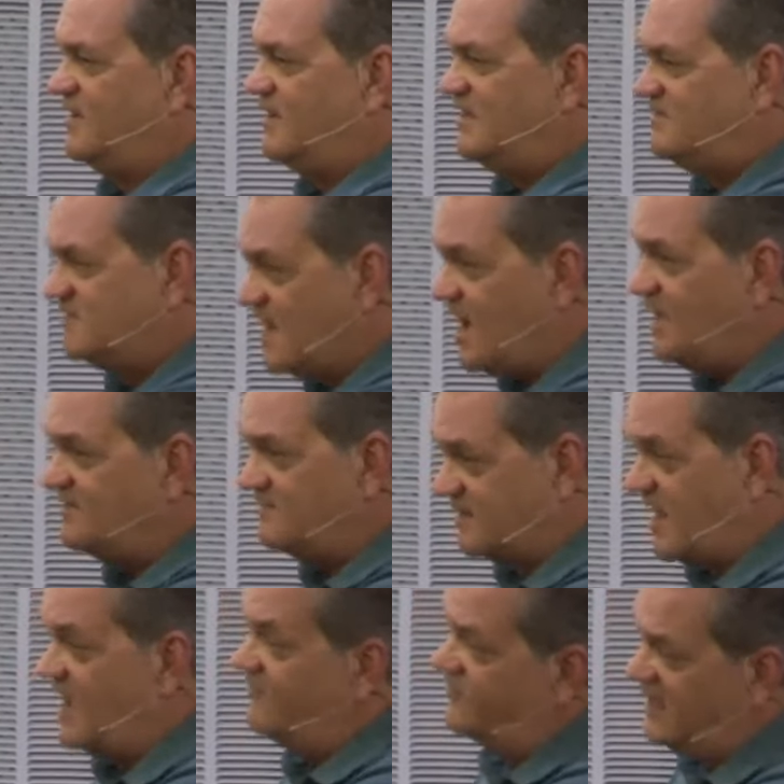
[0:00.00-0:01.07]
It's God's
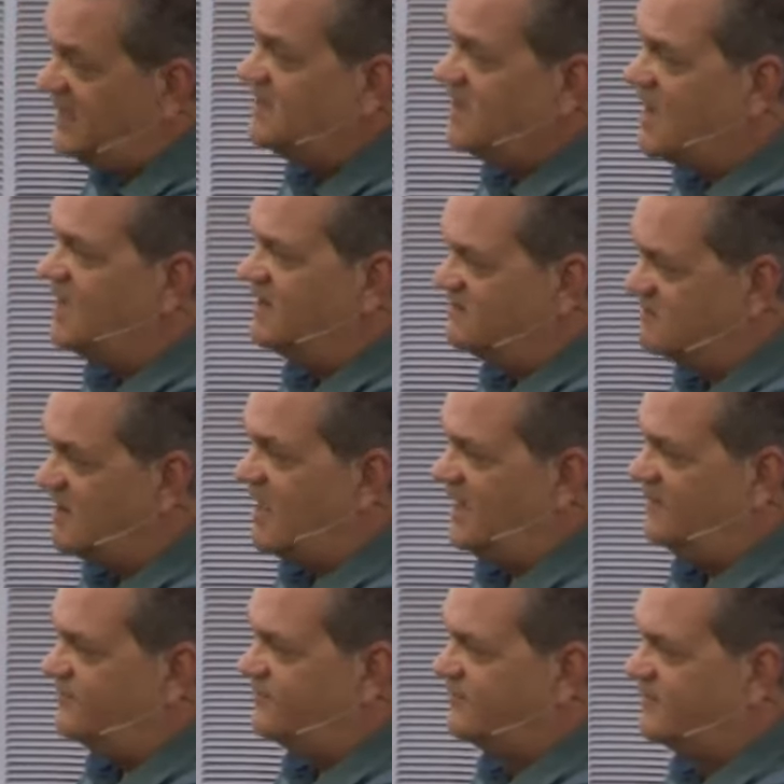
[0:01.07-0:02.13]
life. In God is
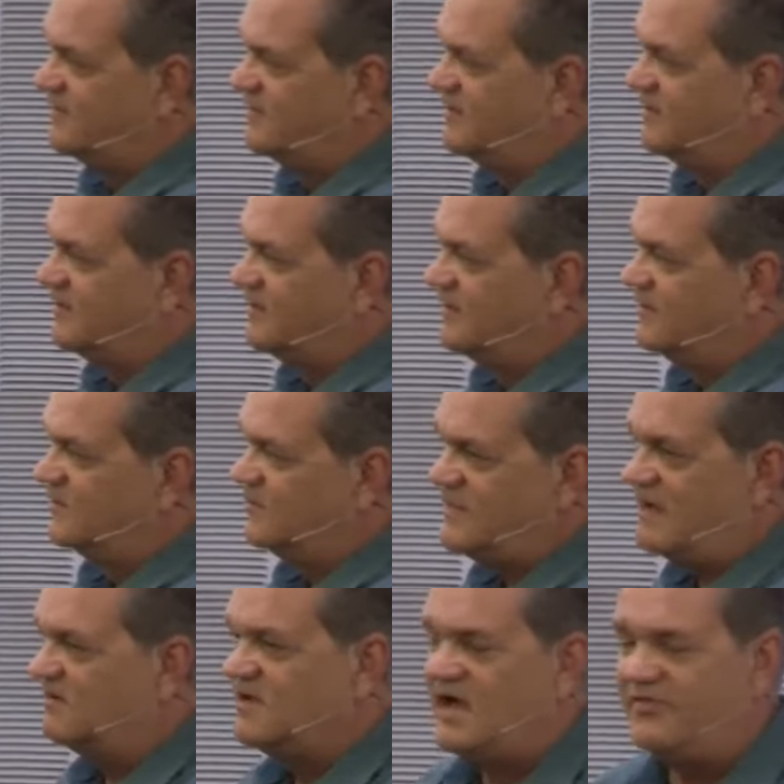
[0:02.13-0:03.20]
life.
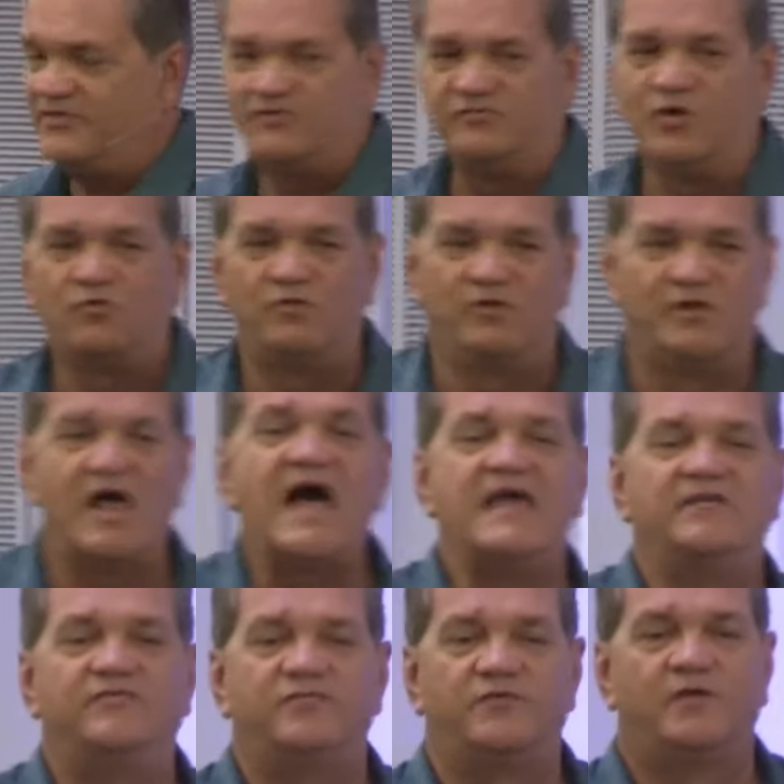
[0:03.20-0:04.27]
Without God, there's no real
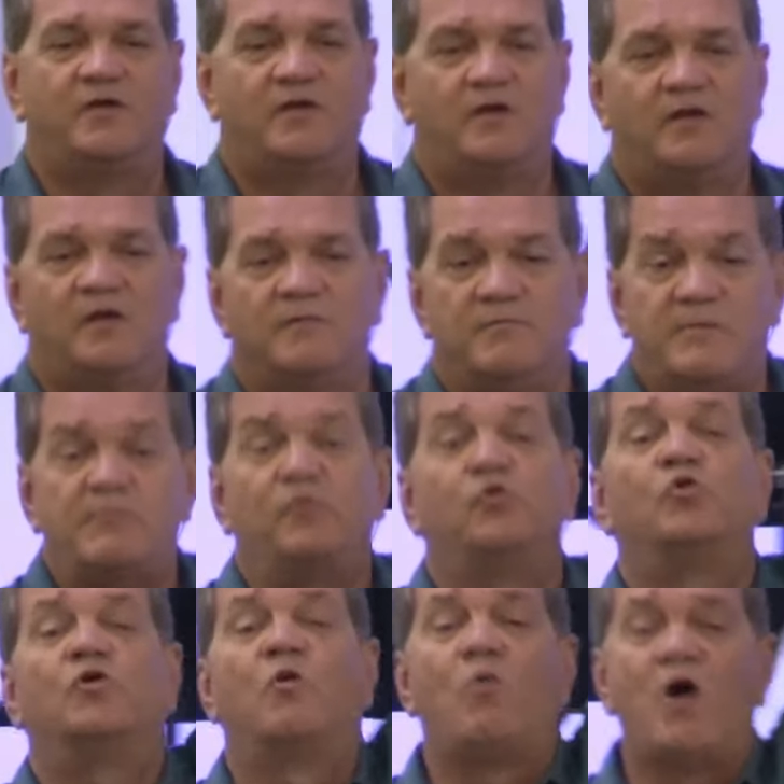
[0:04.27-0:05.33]
life. People
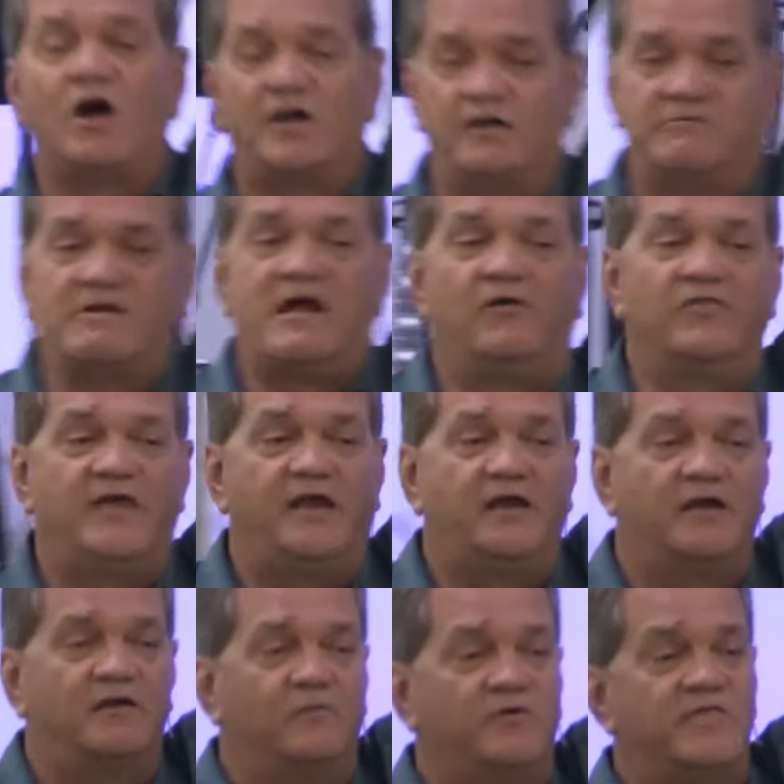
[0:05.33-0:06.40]
who are walking around
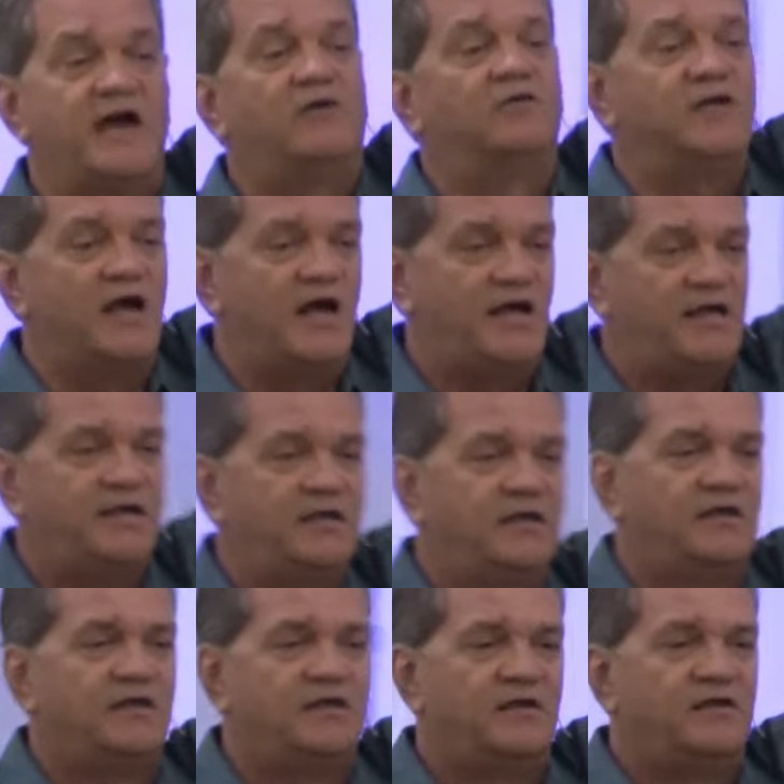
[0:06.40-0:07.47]
there without God
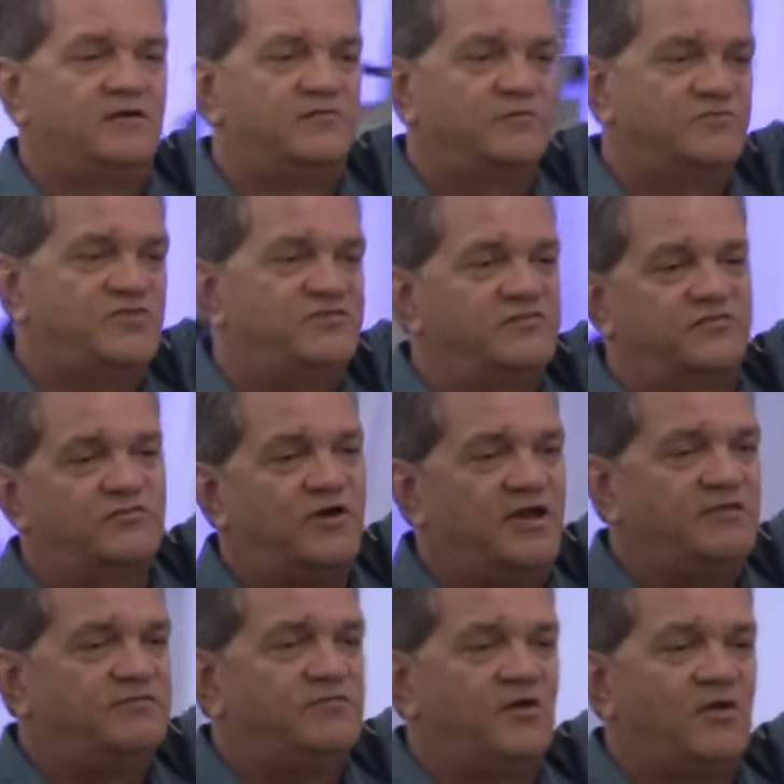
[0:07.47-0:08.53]
from Jesus
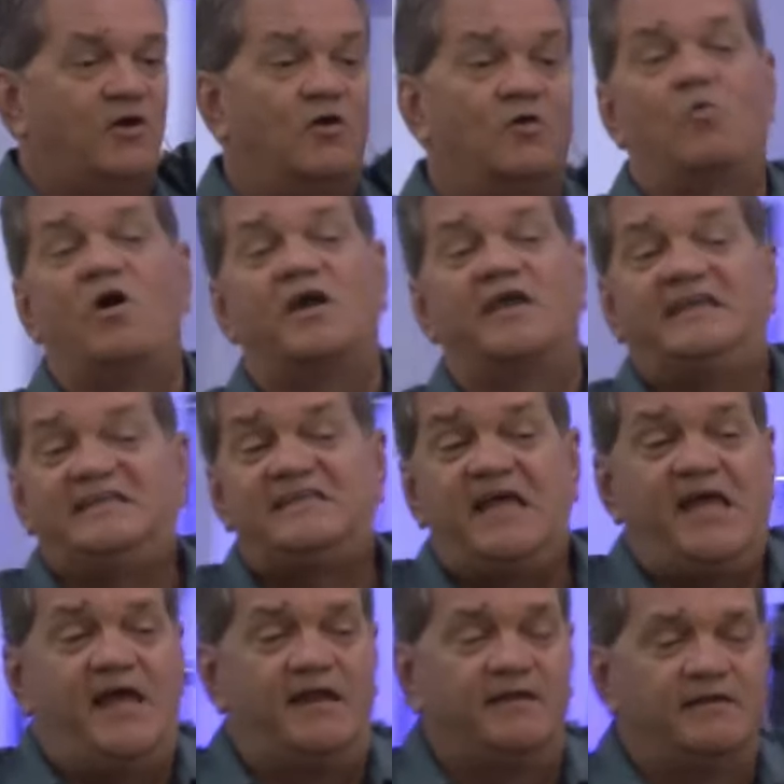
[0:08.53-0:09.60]
Christ are walking
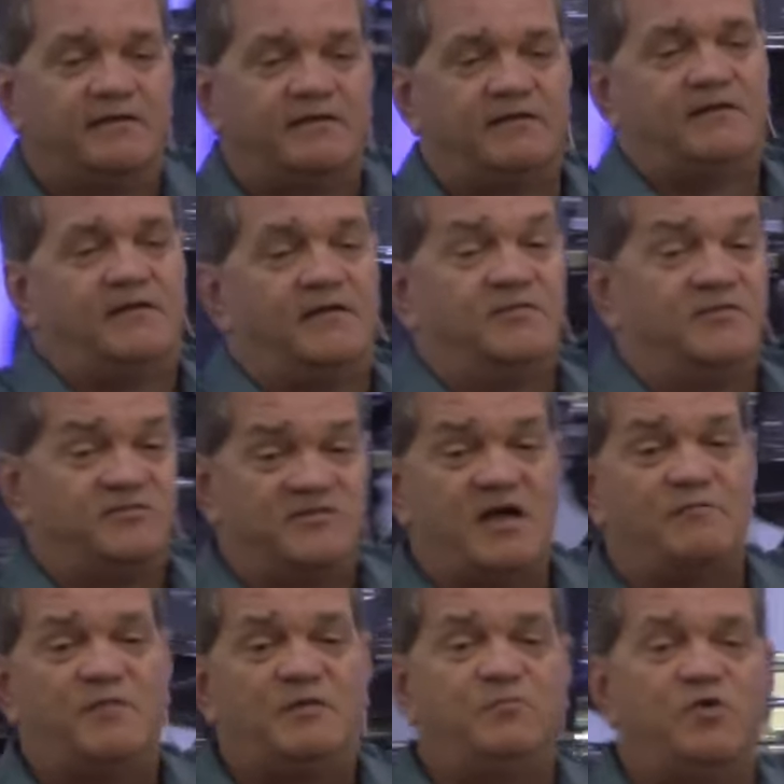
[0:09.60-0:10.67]
dead. The
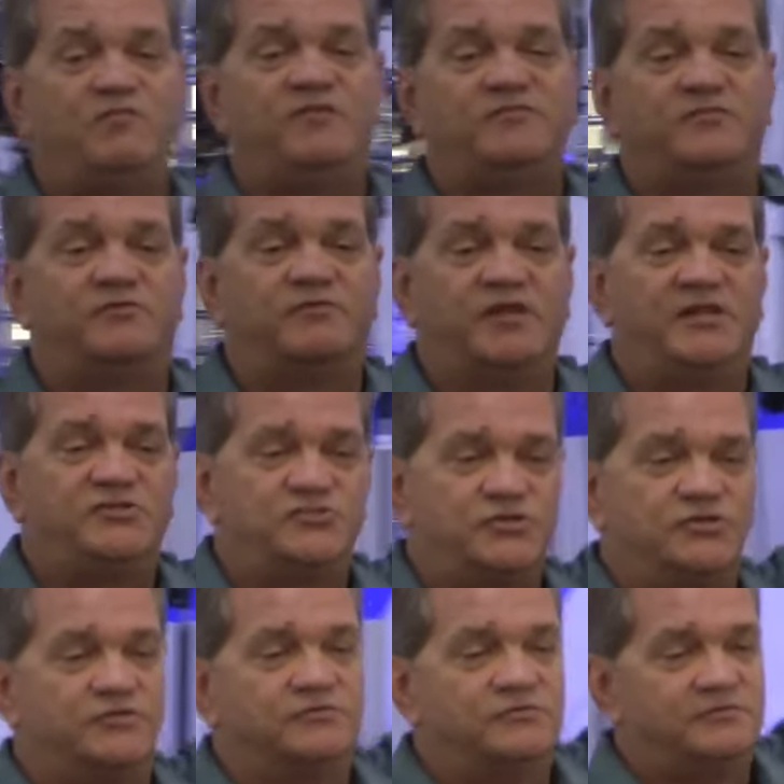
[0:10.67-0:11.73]
zombie movies are really
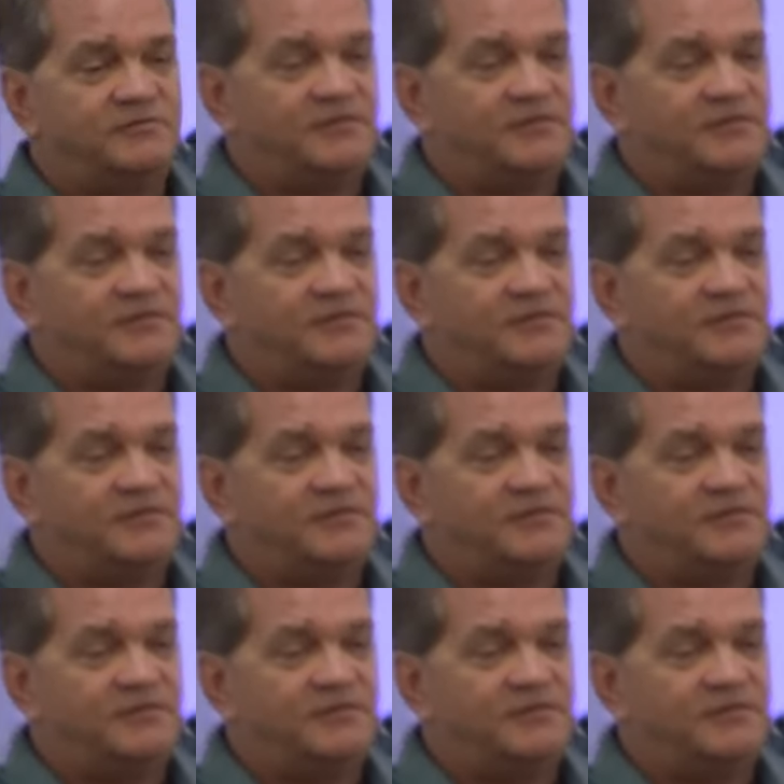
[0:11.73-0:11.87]
true.